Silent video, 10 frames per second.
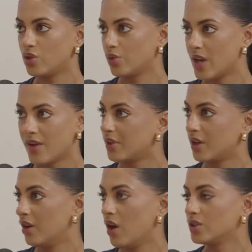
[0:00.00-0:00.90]
you're never
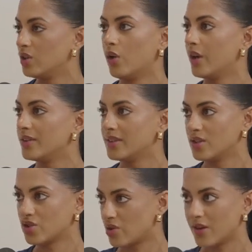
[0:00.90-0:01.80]
going to last long in this
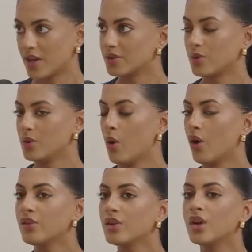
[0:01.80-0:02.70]
industry if that's what you
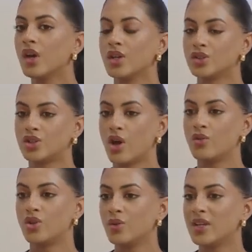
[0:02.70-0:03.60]
want. So
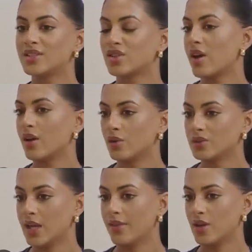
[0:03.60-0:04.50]
you need to create
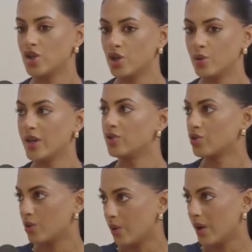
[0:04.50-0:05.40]
content that you
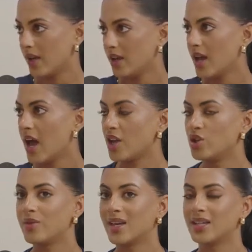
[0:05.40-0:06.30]
enjoy
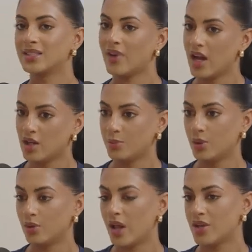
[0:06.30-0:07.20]
and you think is
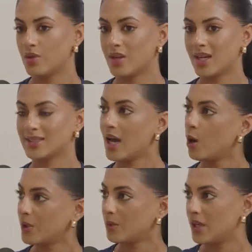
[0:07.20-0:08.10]
valuable and you think is
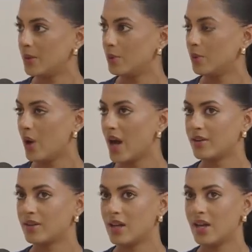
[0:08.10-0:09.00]
helping people
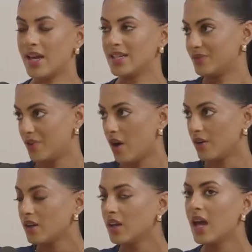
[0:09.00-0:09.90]
and is
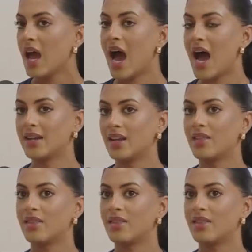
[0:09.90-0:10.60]
fun, and